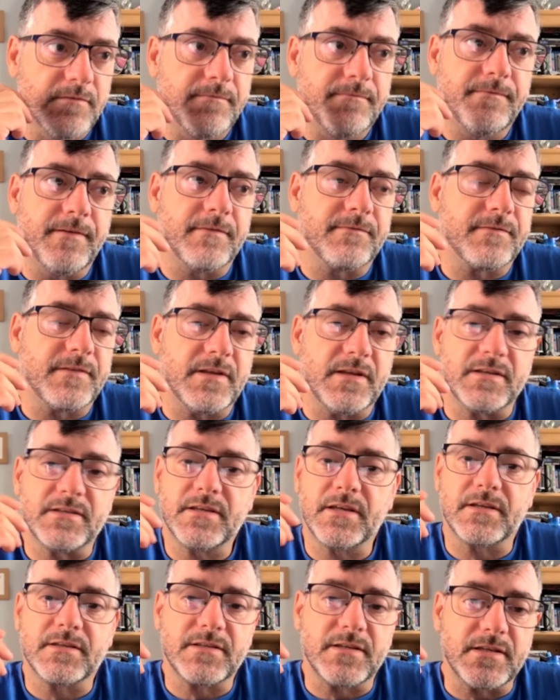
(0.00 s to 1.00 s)
50,
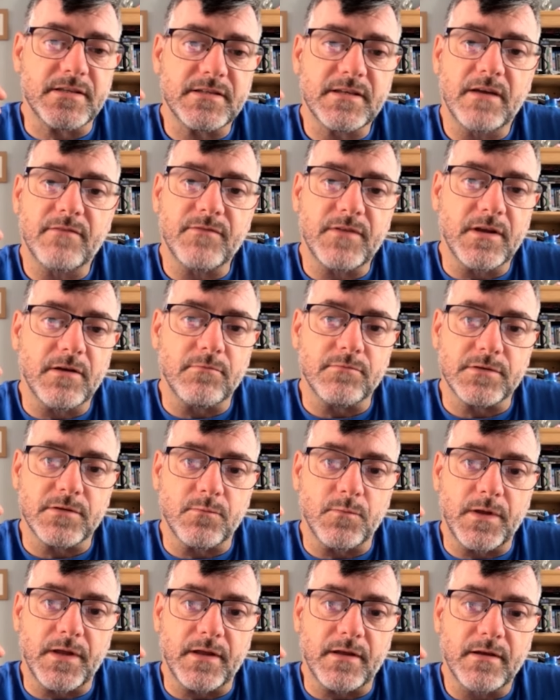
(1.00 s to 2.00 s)
60, 70 hours
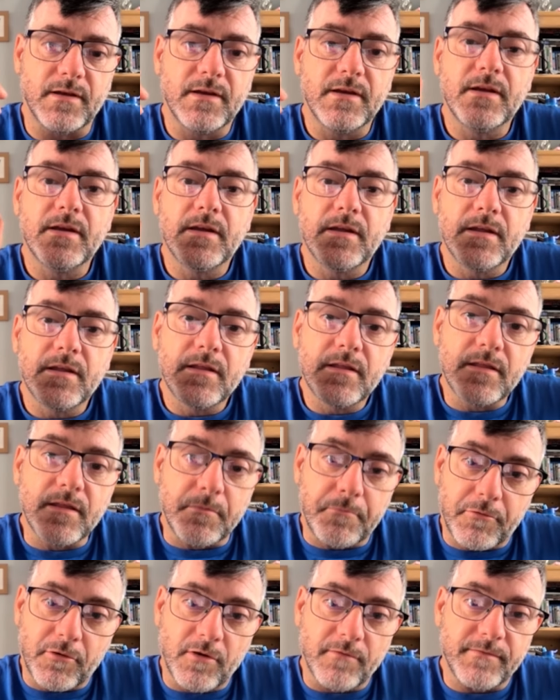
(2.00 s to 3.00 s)
a week,
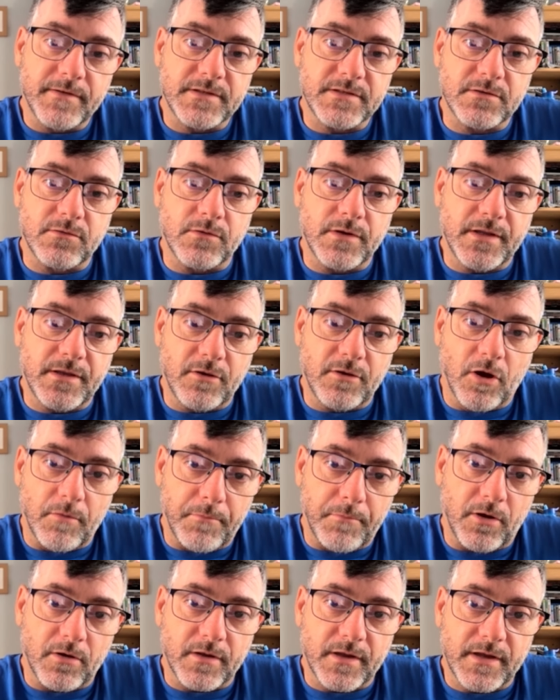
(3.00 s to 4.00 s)
the profits are going in
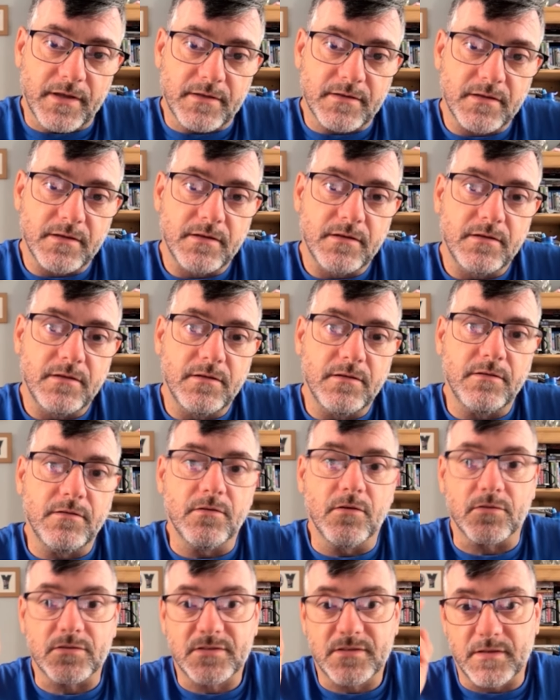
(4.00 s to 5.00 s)
your pocket,
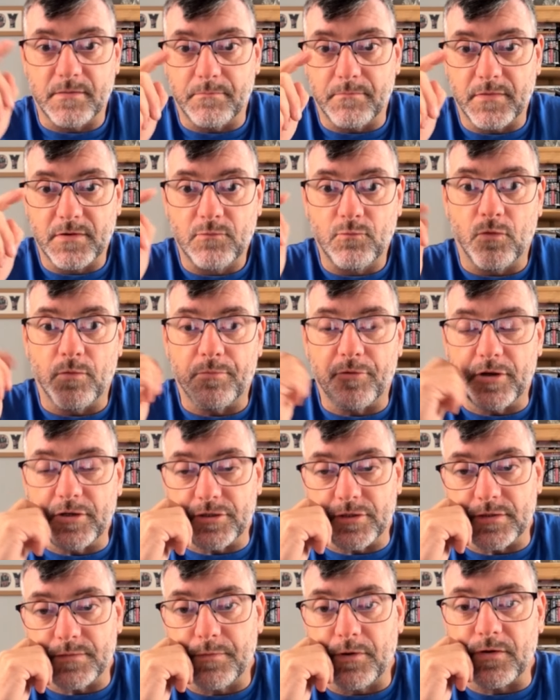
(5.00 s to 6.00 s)
not some
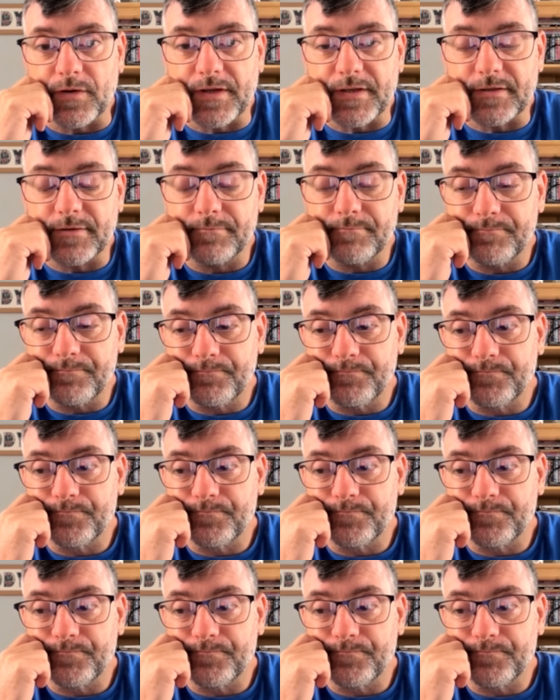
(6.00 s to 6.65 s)
corporation's pocket.